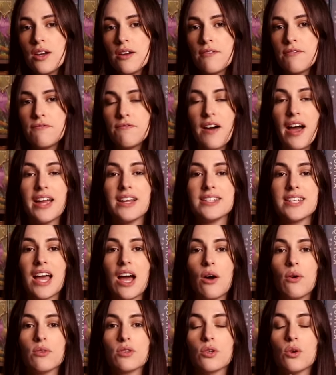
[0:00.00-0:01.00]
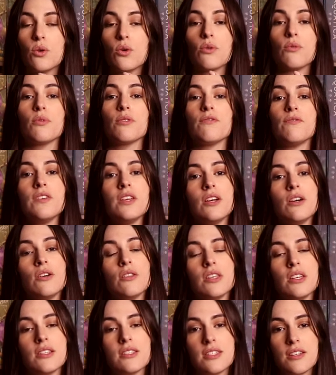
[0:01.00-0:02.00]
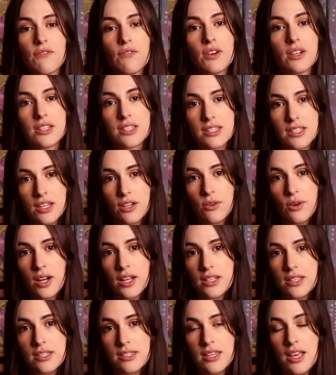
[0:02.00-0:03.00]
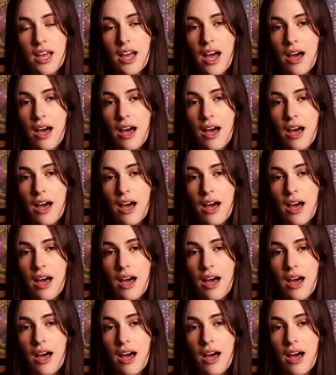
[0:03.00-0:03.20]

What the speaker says: find out or reveal these different secrets